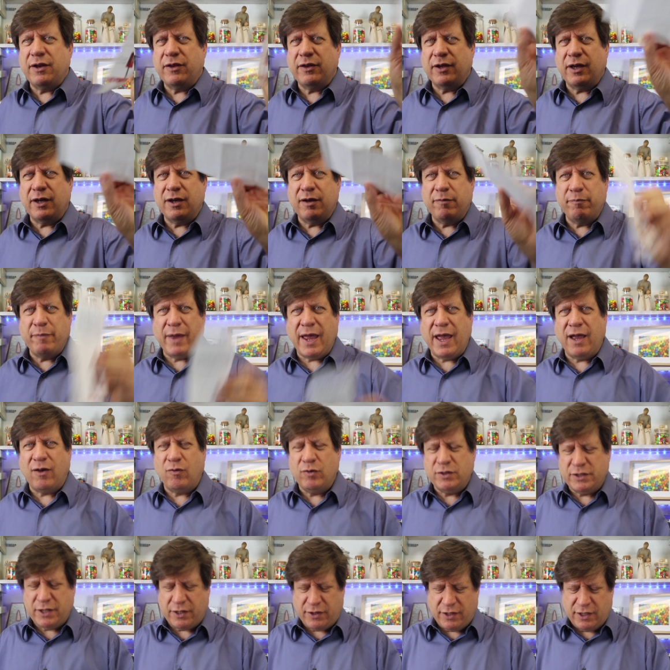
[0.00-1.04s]
nothing on the back,
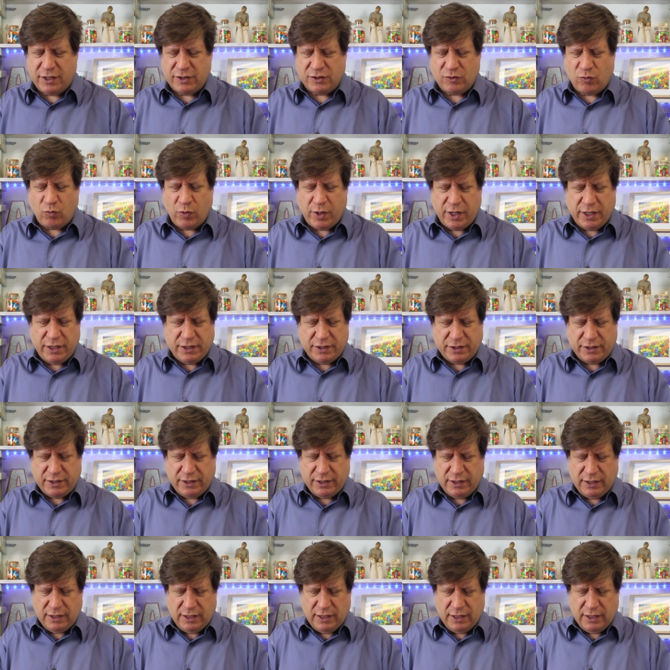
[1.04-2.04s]
which I think is a waste.